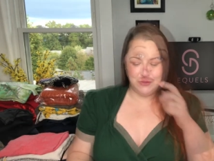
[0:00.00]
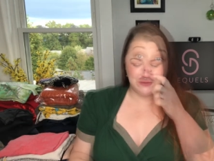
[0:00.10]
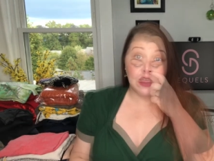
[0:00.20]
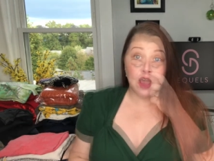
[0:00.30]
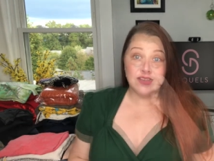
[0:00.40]
If
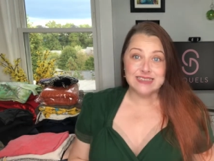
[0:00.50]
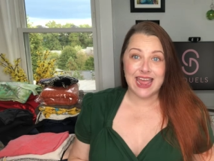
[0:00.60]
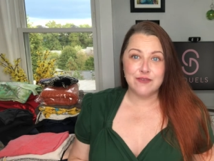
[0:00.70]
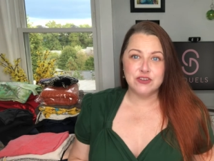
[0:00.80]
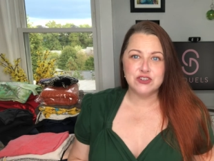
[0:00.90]
I cost
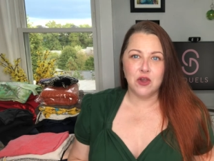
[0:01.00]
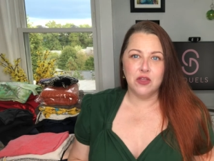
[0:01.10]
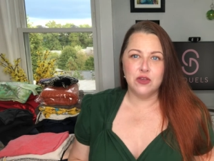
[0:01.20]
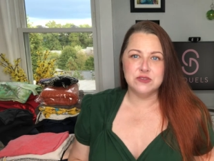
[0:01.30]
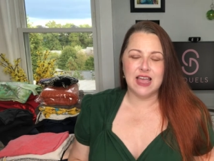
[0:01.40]
average all
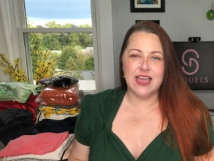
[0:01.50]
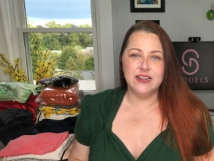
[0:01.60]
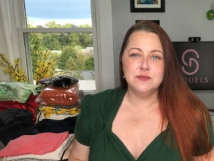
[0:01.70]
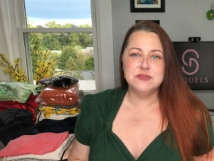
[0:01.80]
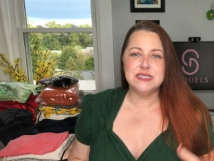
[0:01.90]
those
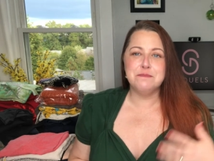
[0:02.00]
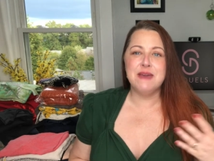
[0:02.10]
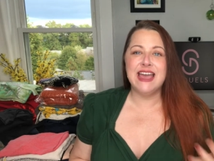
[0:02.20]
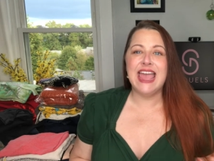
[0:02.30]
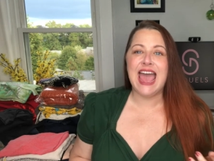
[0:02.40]
items,
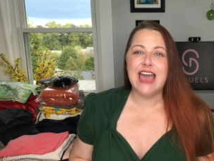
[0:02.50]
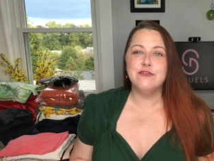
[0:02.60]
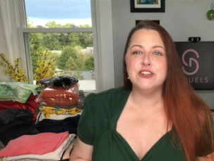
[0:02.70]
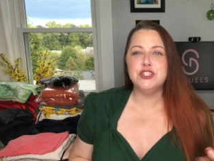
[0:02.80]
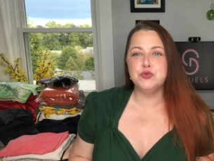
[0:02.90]
my
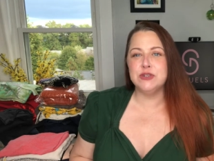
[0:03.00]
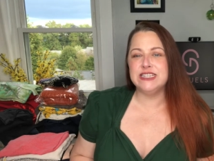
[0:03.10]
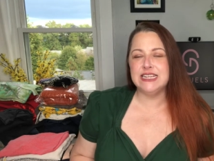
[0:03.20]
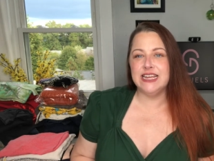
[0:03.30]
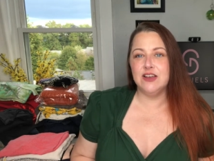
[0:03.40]
average
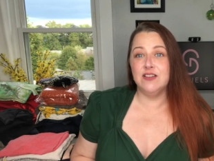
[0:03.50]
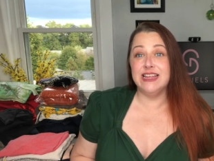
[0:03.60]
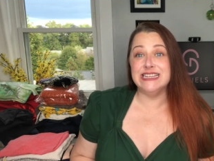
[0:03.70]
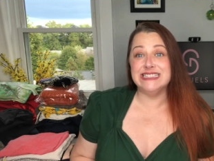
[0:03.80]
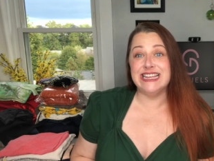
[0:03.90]
retail
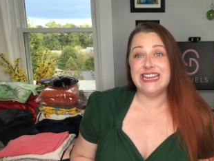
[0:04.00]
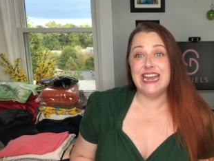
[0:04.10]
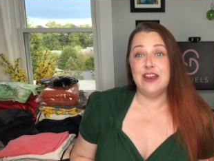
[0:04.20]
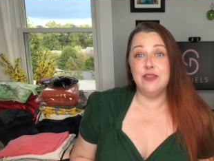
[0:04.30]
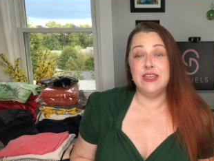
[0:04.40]
is
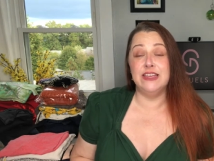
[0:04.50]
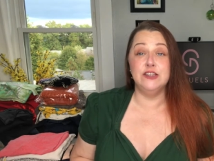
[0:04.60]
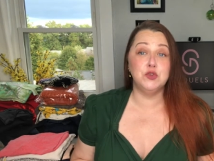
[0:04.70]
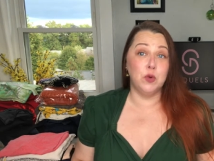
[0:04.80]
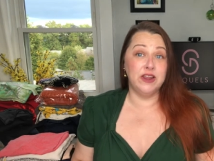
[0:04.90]
in the
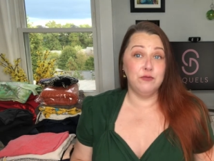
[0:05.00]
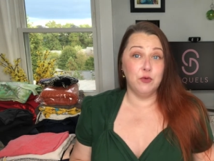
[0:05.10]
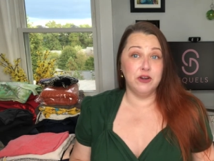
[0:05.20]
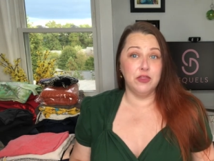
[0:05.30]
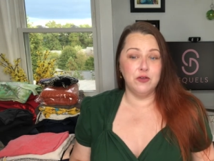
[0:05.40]

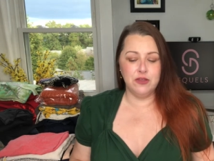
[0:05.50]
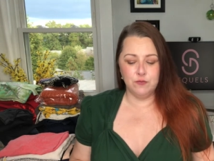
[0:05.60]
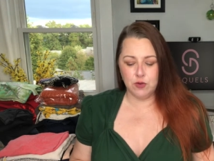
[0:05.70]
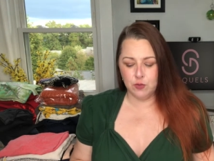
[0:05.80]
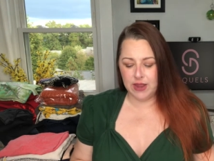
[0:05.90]
$24 to
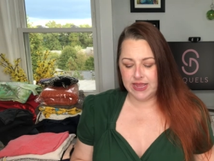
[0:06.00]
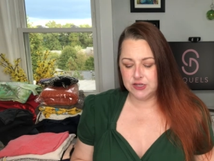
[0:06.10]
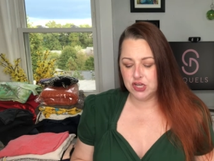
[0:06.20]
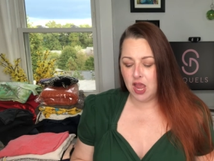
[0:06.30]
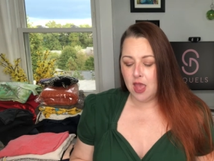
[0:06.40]
$34 range,